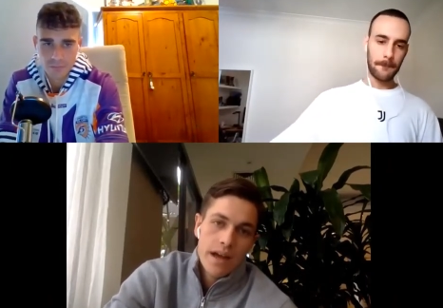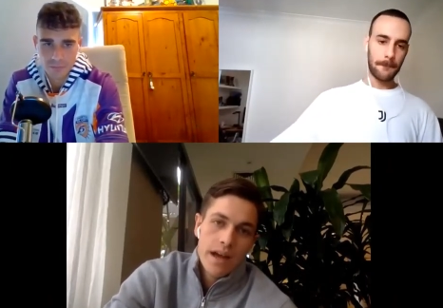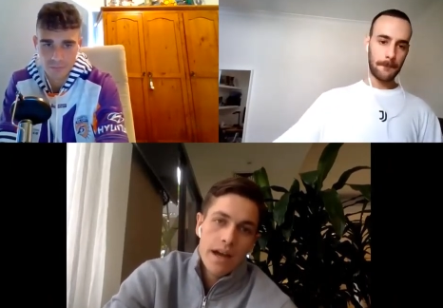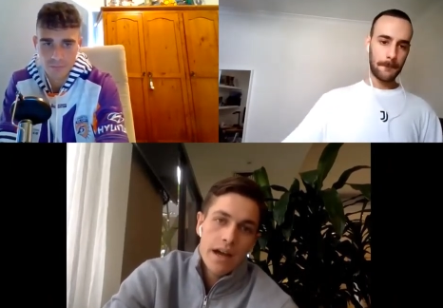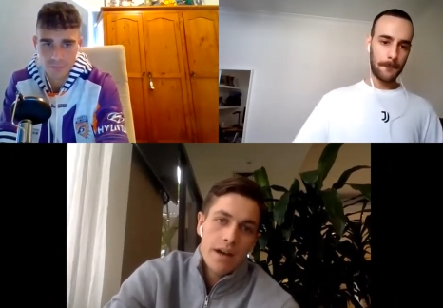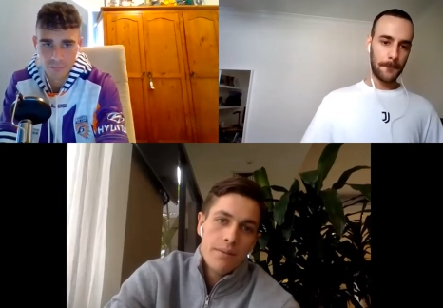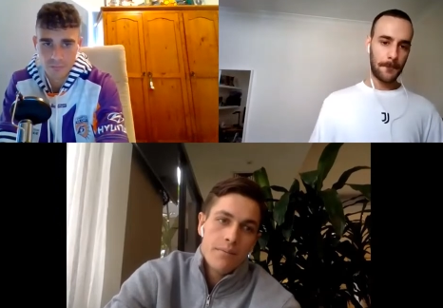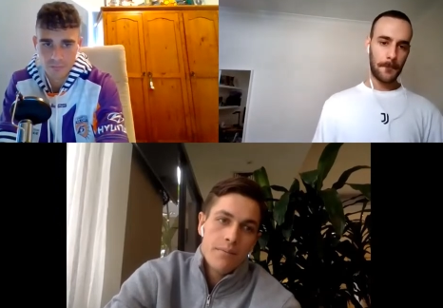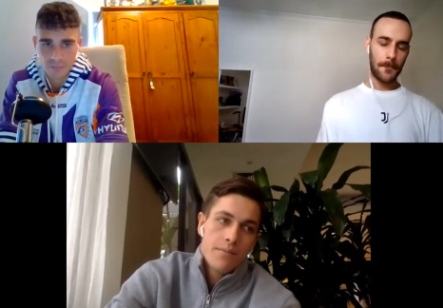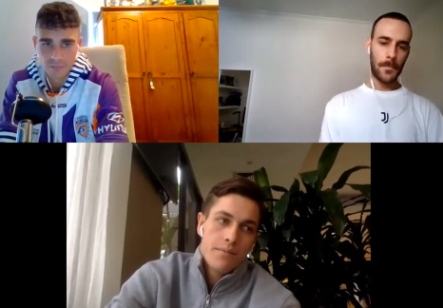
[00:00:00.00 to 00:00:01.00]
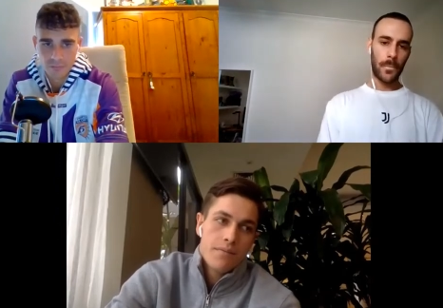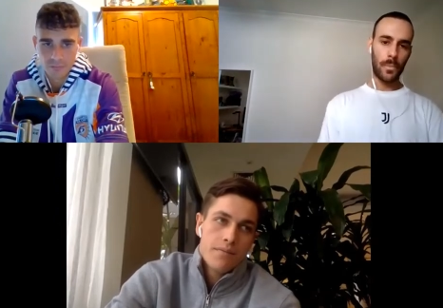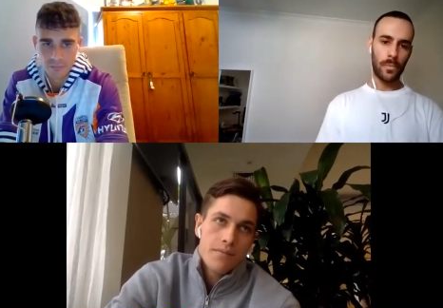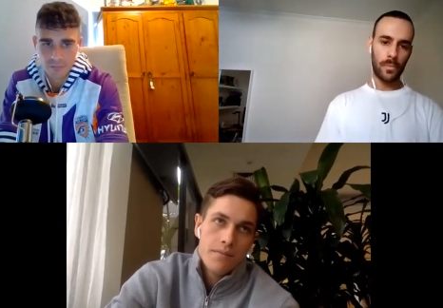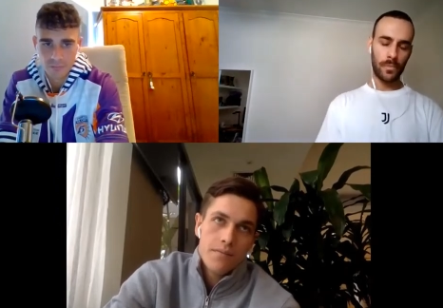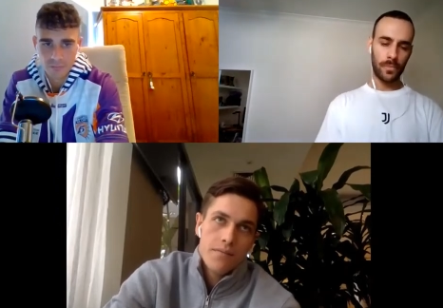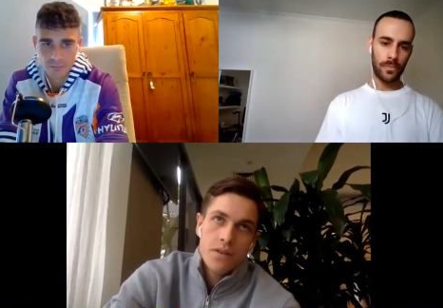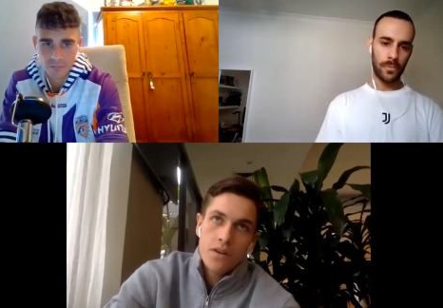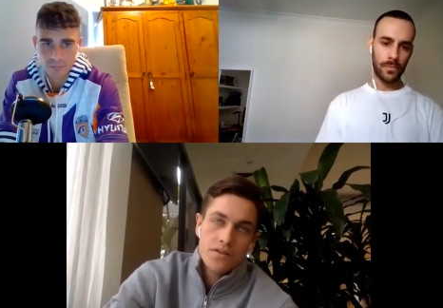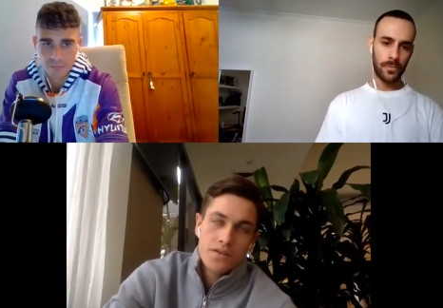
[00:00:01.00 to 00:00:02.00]
Speaker 1: um, for
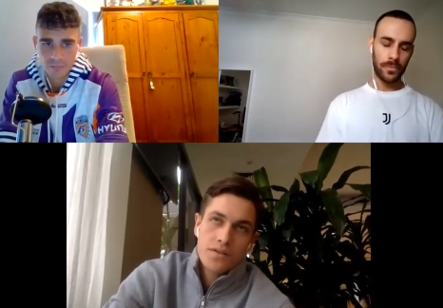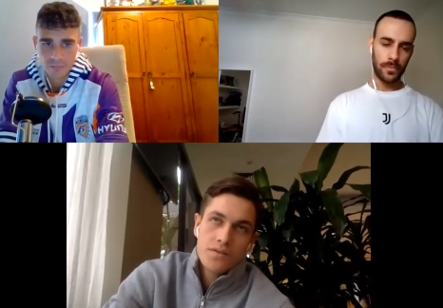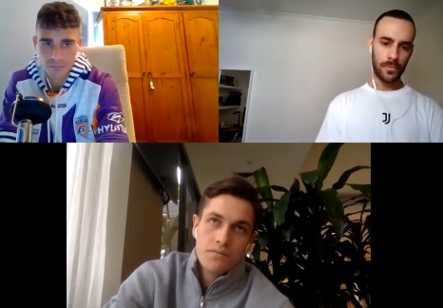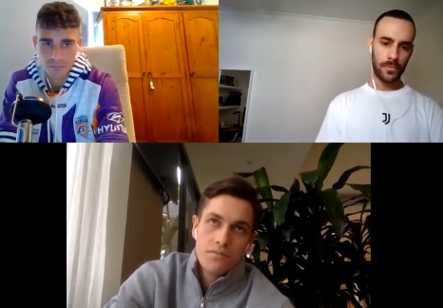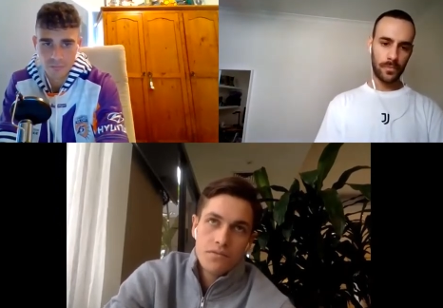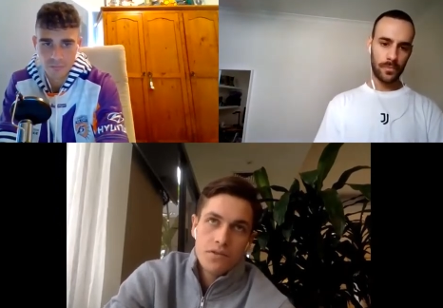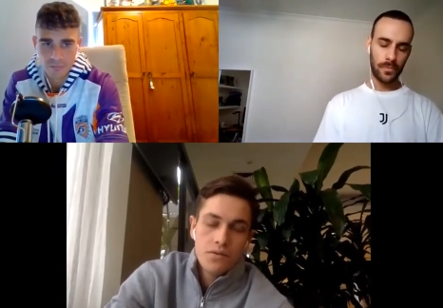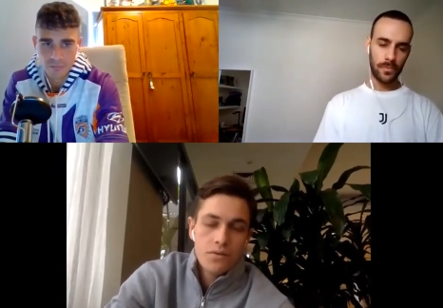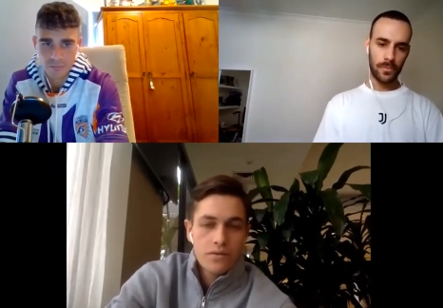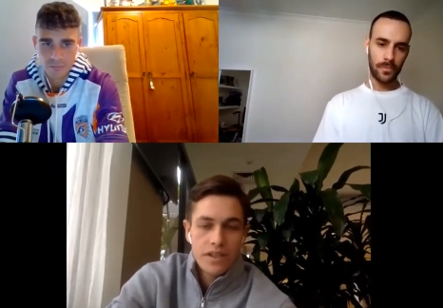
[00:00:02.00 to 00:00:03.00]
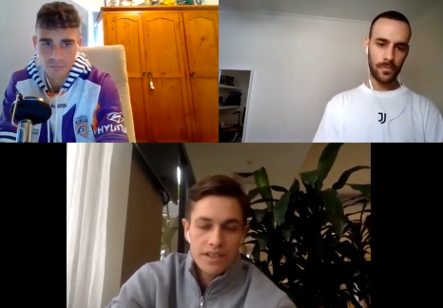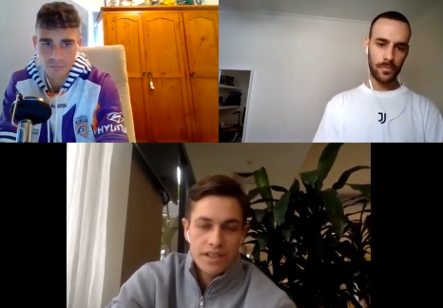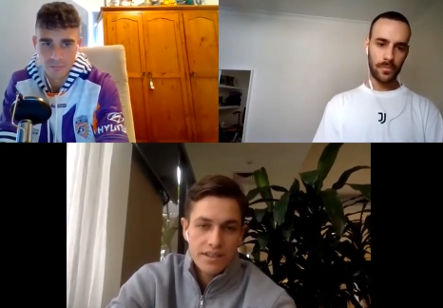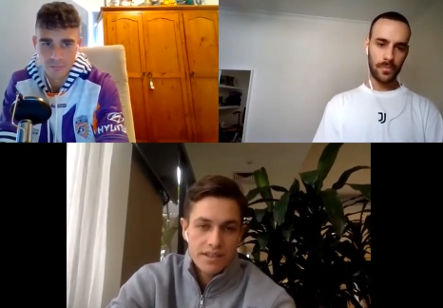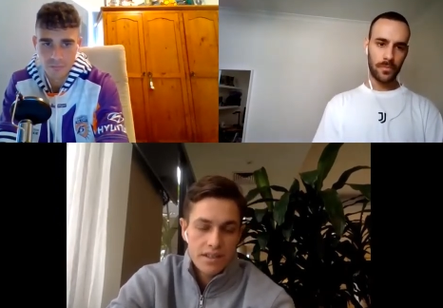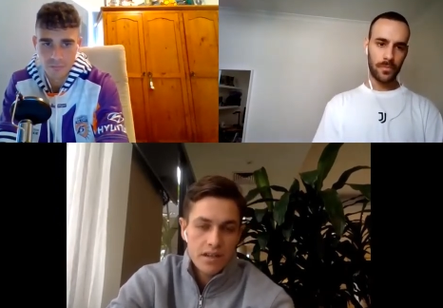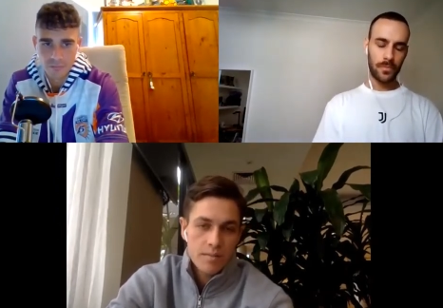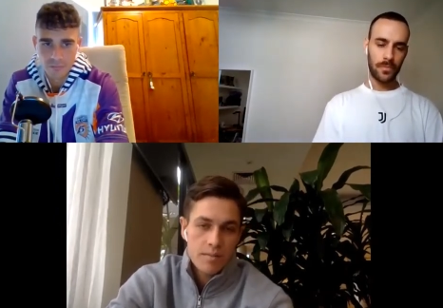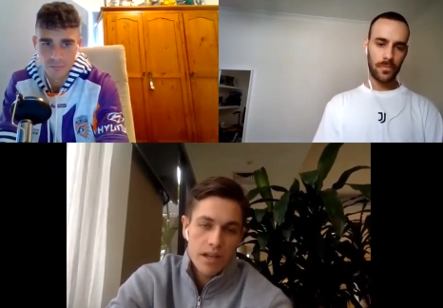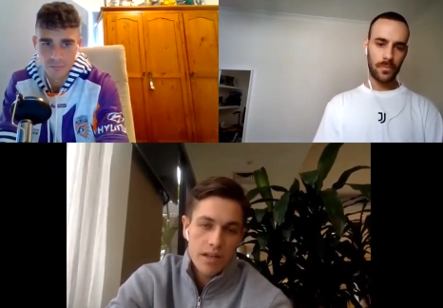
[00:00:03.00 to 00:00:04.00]
those two, three seasons that I was
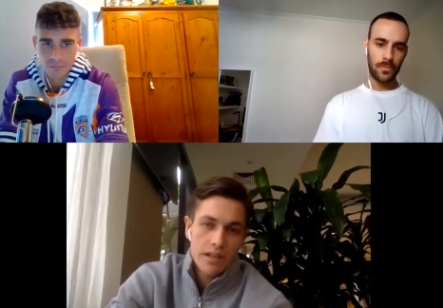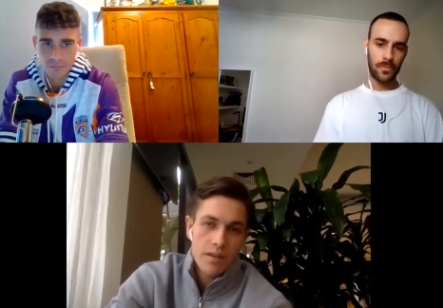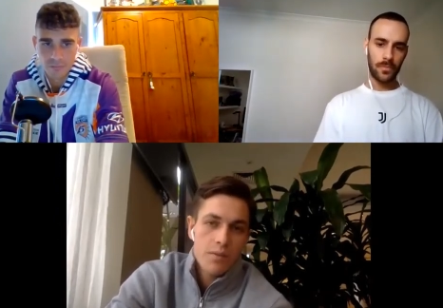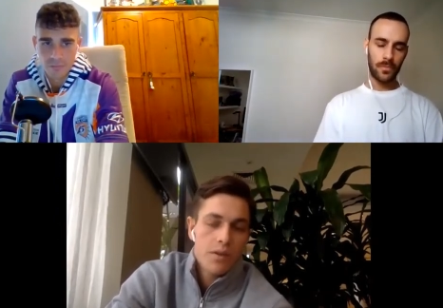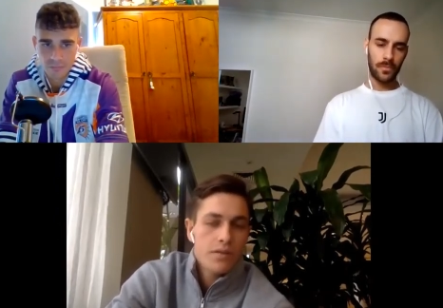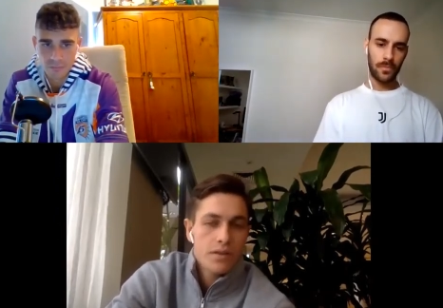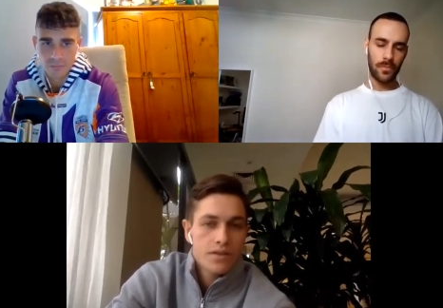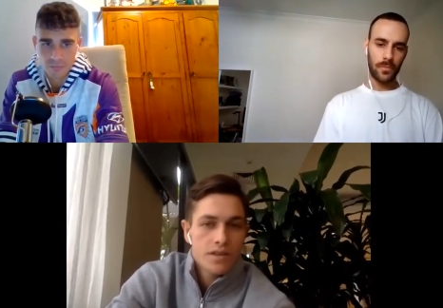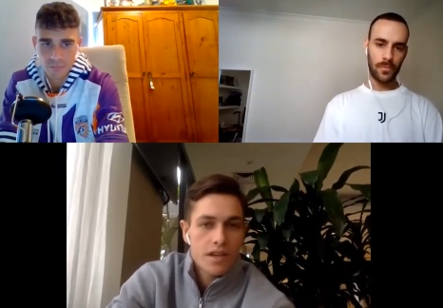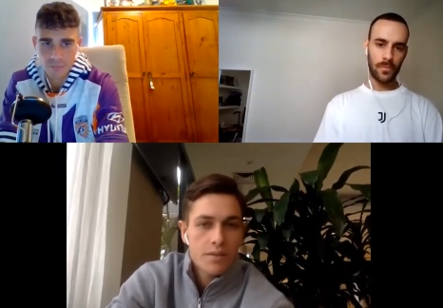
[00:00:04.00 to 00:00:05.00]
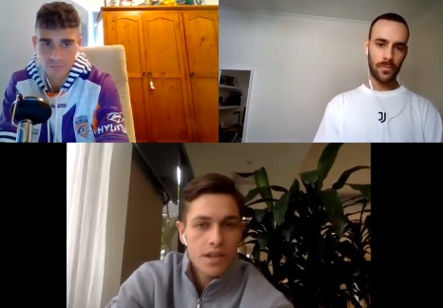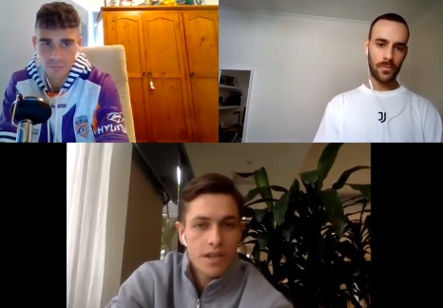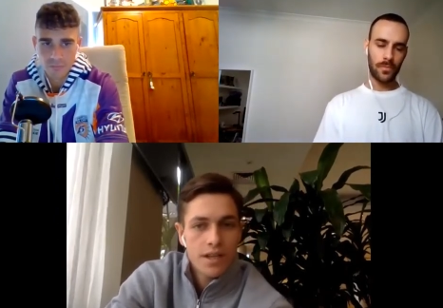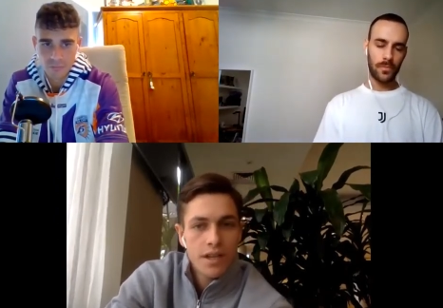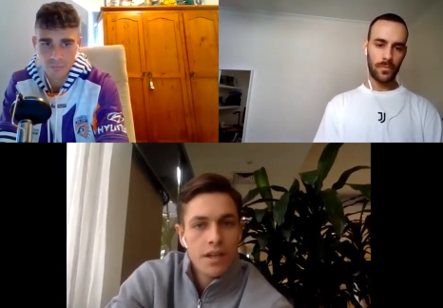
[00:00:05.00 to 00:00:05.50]
playing in the NPL first team. And then